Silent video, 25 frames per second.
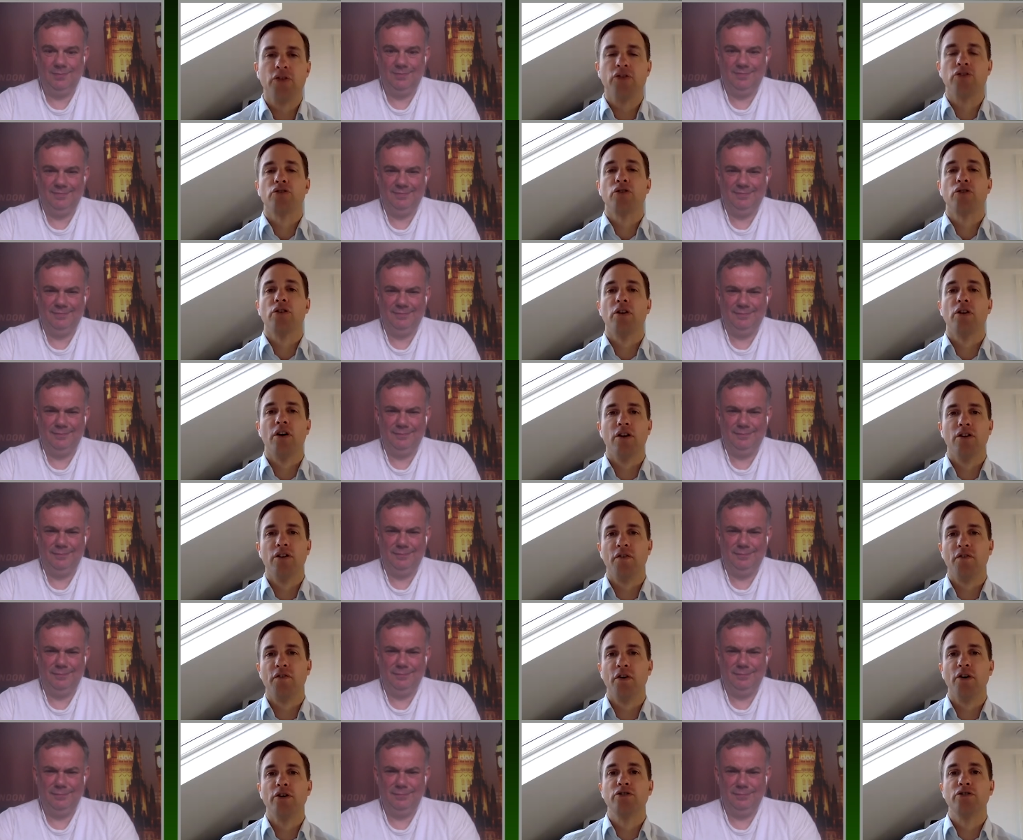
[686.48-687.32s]
Speaker 1: you saw the
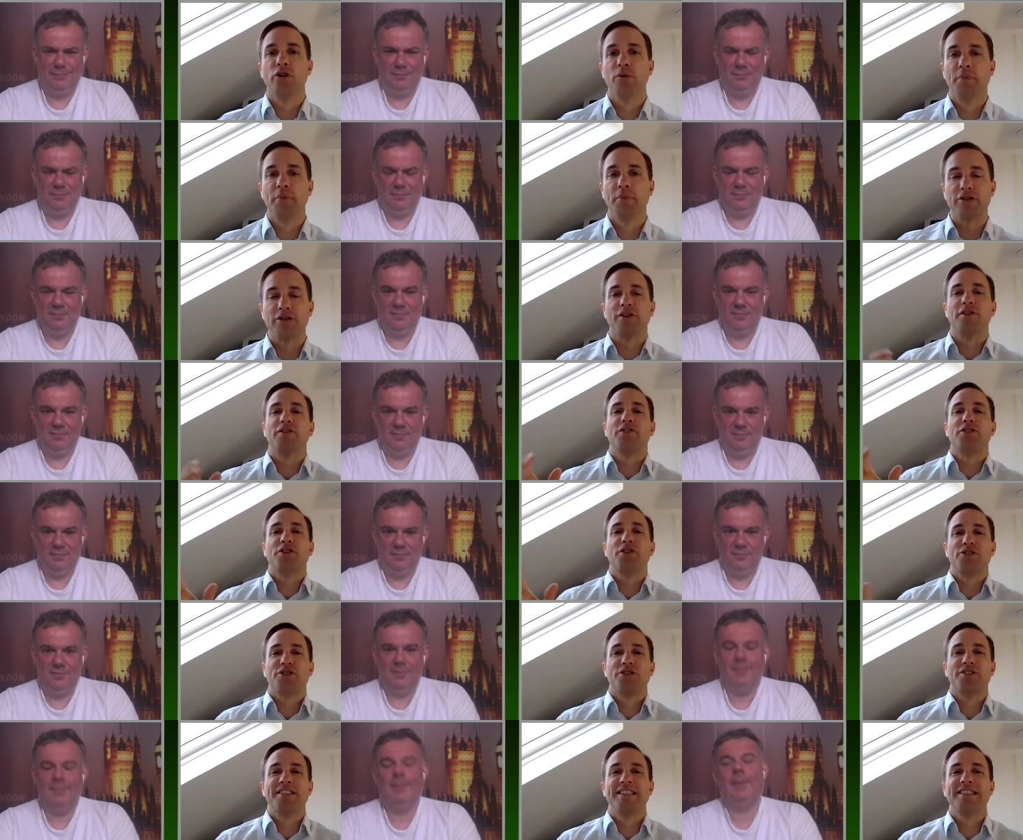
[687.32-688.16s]
photo, because of
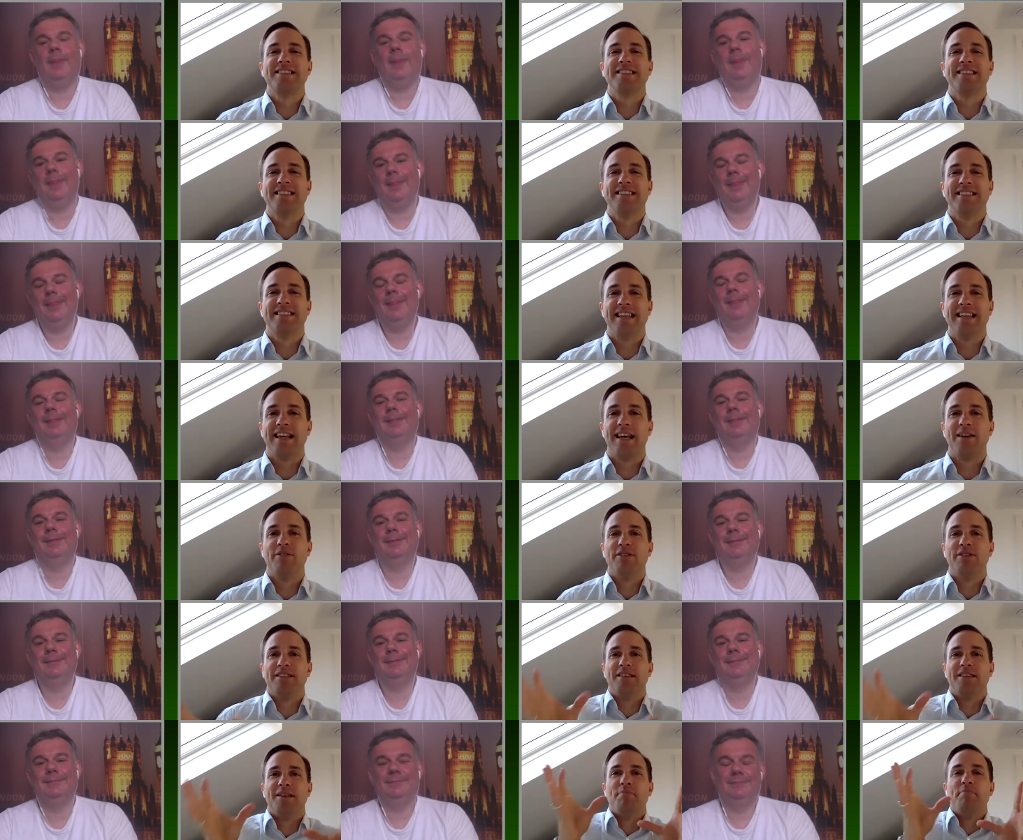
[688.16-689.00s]
social distancing, he
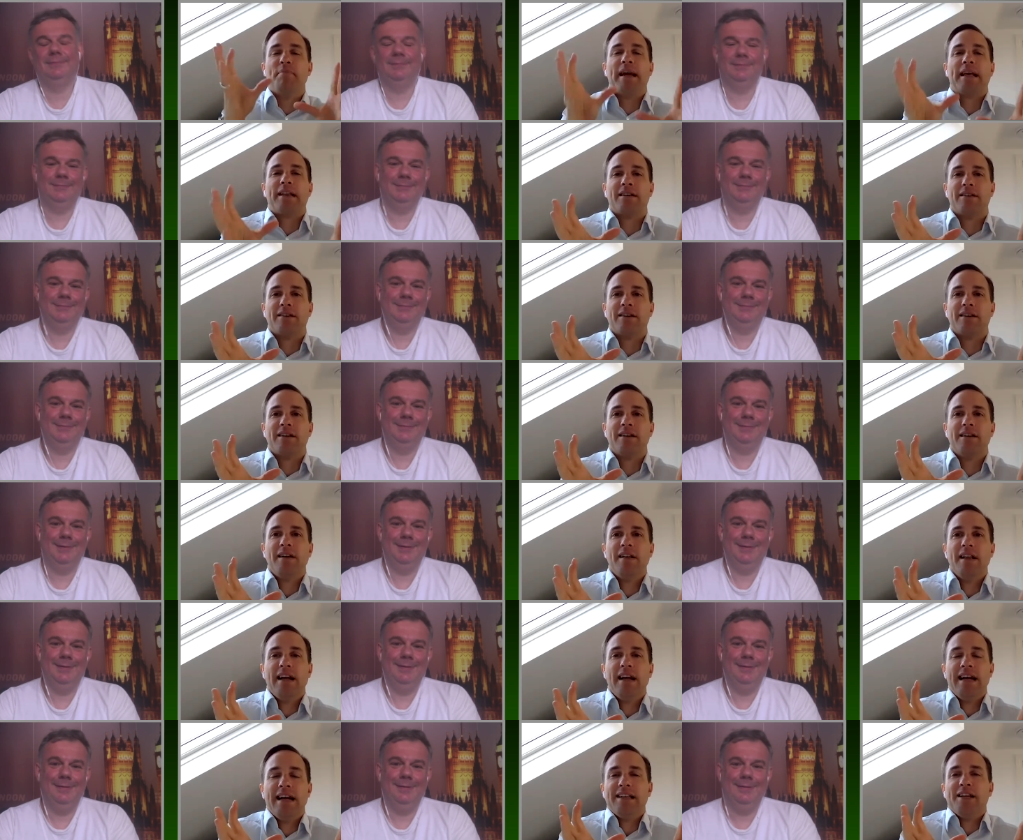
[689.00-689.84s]
was in the middle.
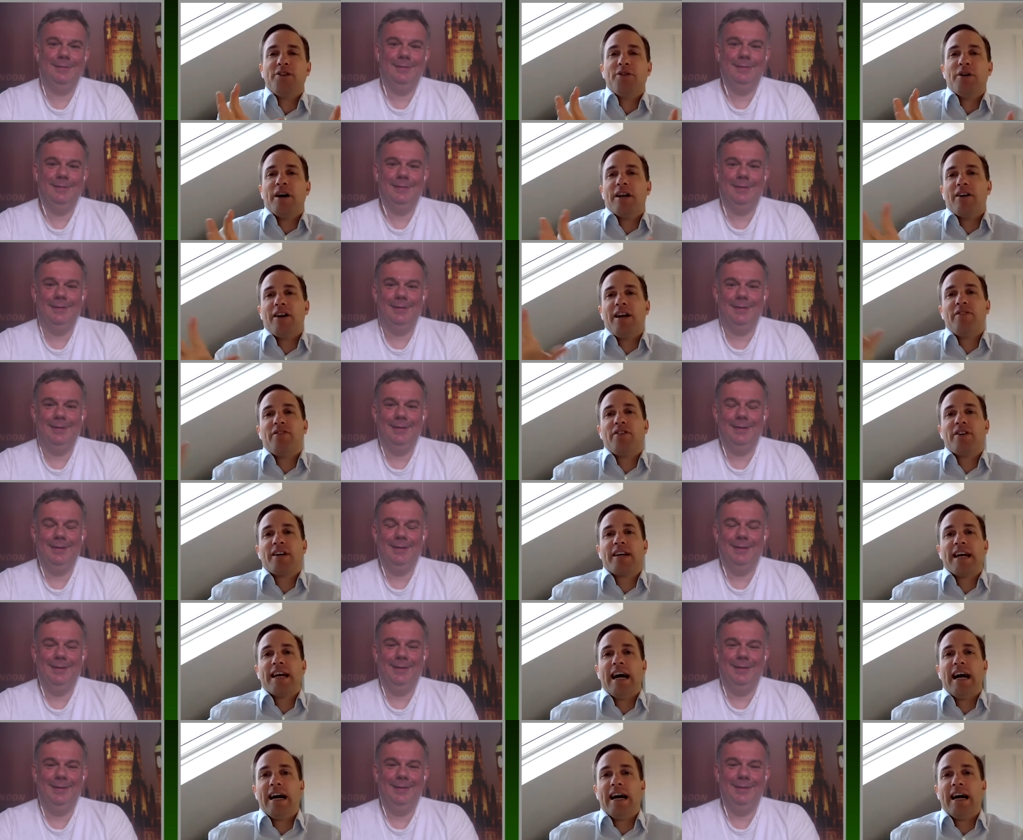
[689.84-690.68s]
And then you had Oliver
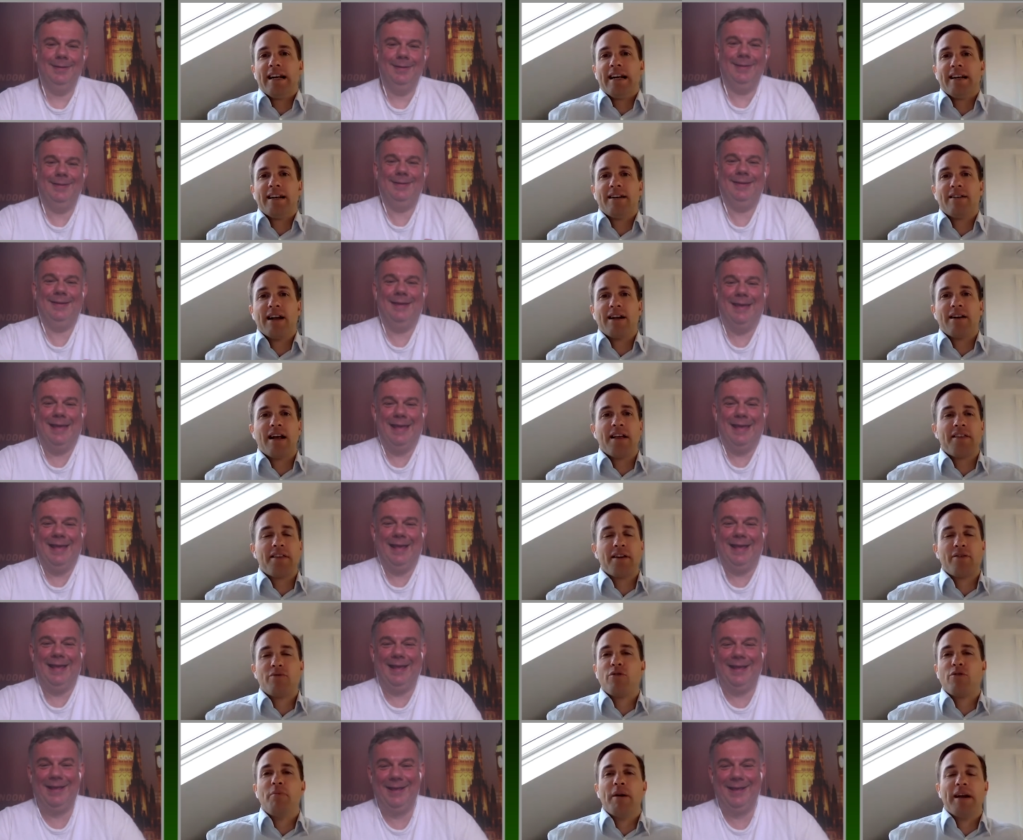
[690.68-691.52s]
Kahn and I
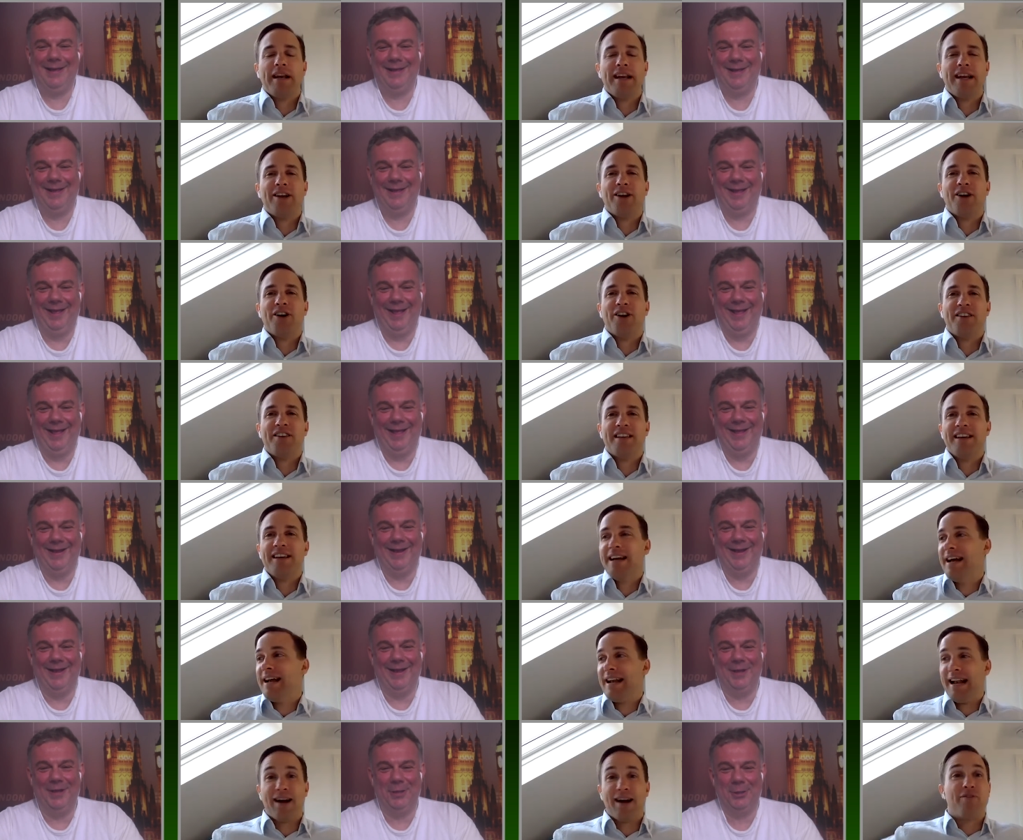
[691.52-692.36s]
think Rummenigge on,
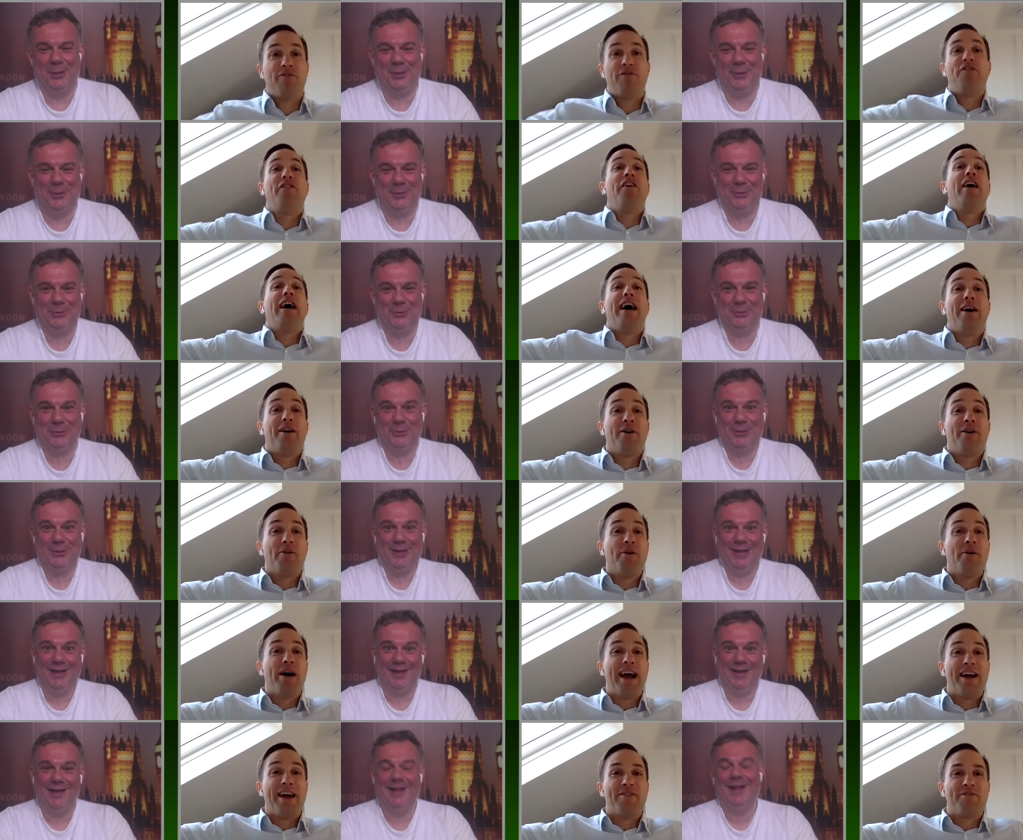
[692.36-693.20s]
like, far
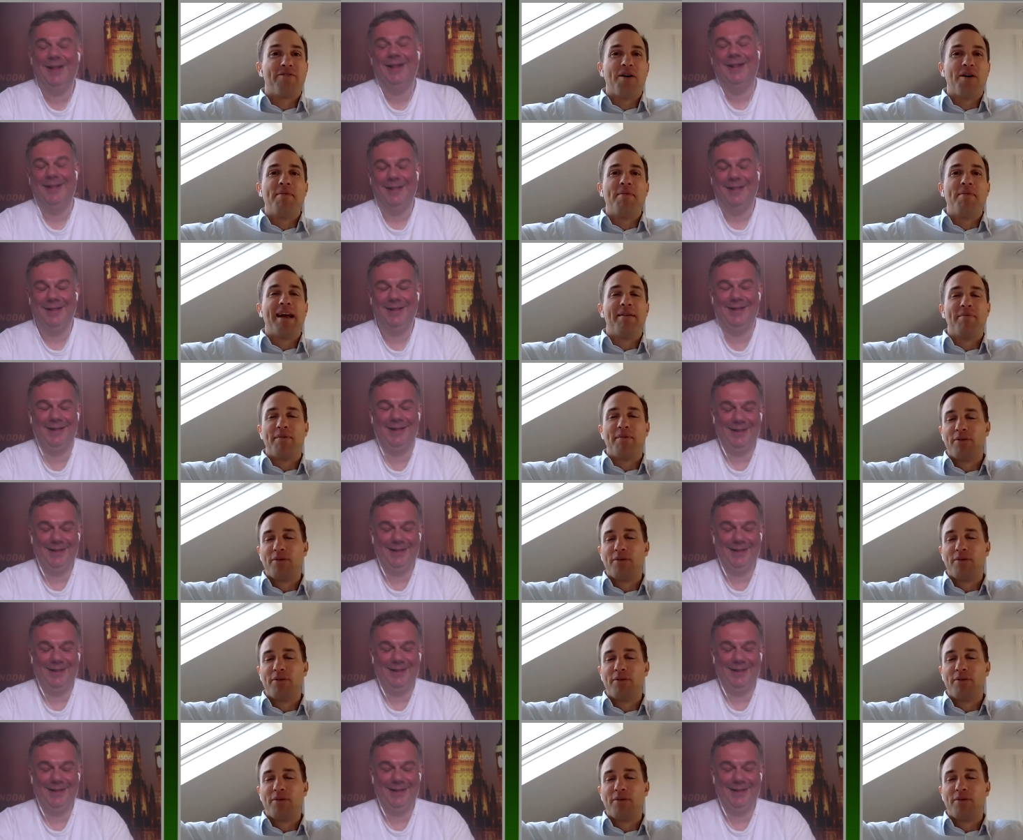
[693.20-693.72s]
away from him.